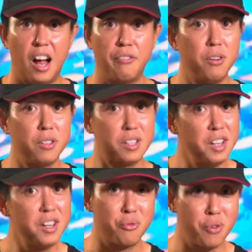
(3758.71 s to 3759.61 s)
I've not
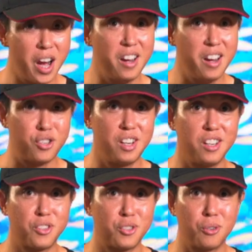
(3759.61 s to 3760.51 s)
seen the red
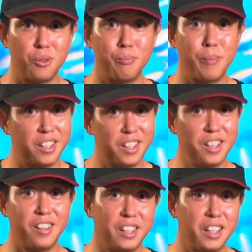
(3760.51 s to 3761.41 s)
actually, so but I
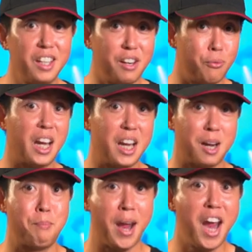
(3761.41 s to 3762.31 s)
think if we get
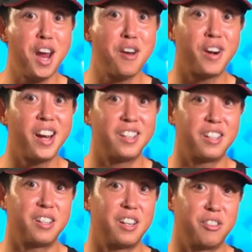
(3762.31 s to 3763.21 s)
a pair, right,
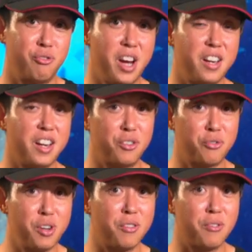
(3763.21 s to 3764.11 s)
a red and a
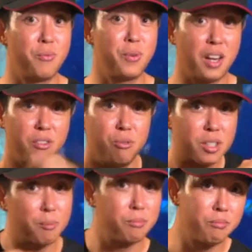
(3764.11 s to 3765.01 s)
green, right, we can do
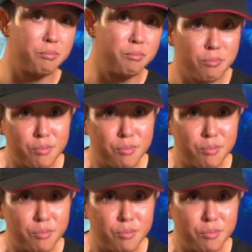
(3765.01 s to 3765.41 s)
some